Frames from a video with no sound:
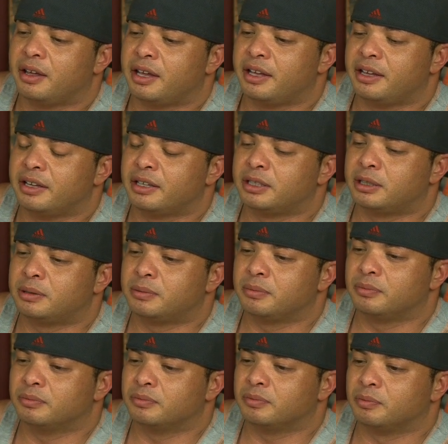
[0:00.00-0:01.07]
is
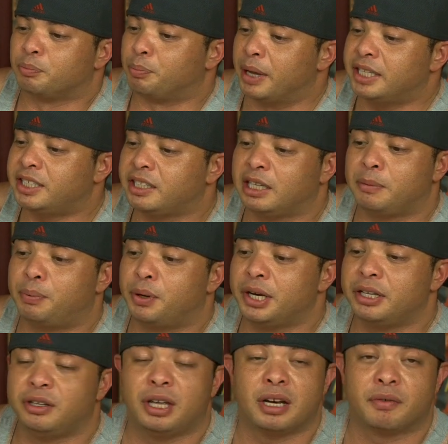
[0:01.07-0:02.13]
basically
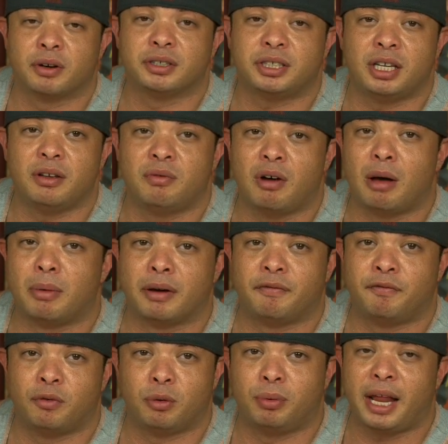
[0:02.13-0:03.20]
putting the University of Guam on
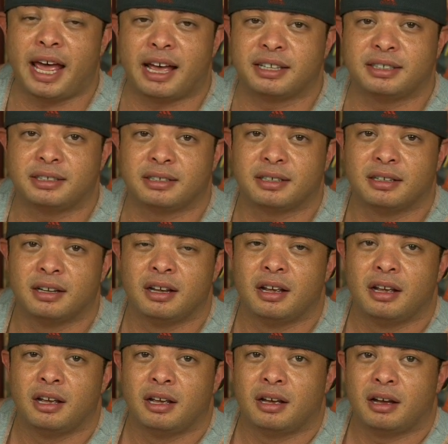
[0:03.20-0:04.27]
full blast
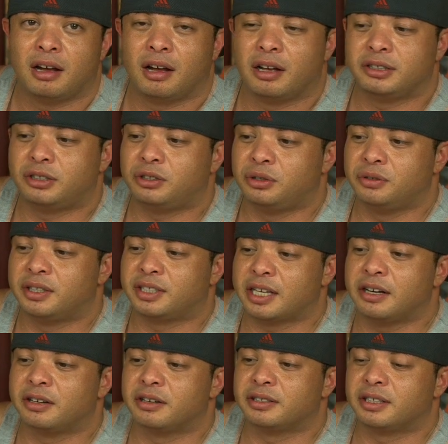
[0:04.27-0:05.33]
to the
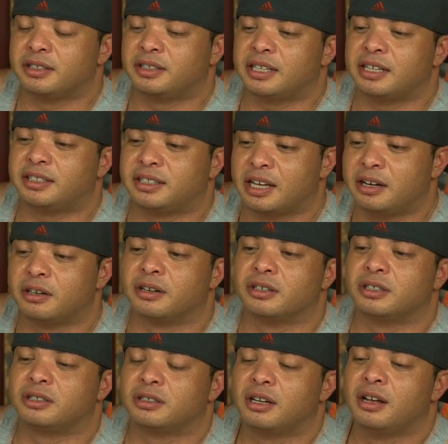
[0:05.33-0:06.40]
senators and saying,
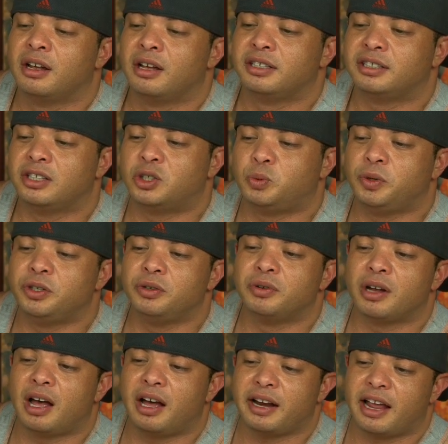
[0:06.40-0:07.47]
senators, since we do
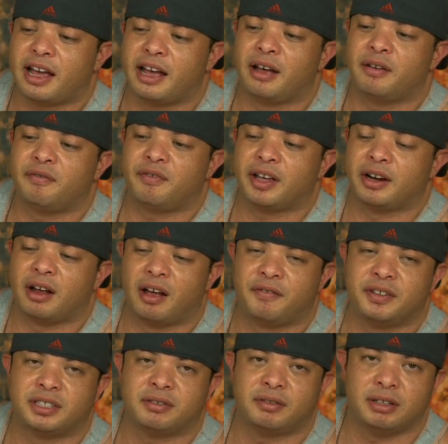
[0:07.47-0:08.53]
not have an
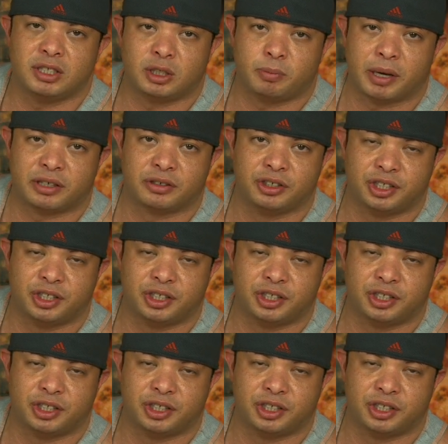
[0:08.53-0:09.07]
Office of the Inspector